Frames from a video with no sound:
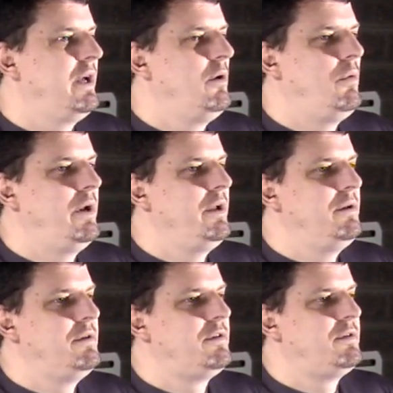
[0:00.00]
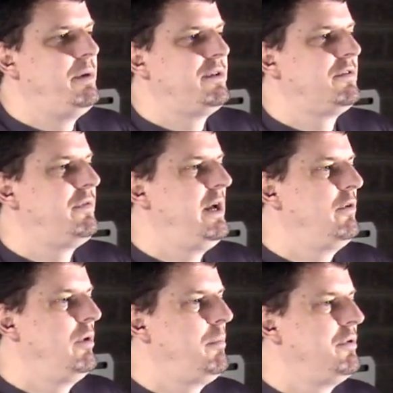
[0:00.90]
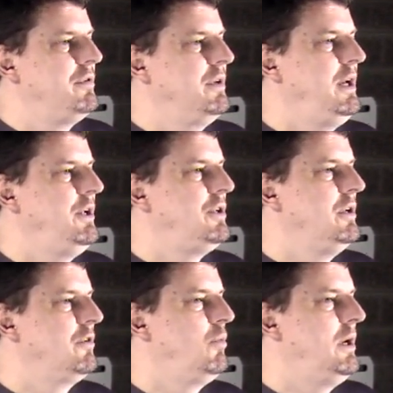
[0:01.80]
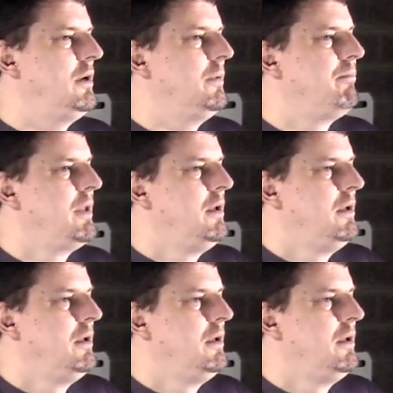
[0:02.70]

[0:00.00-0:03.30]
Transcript: I don't want to specify the representation as well.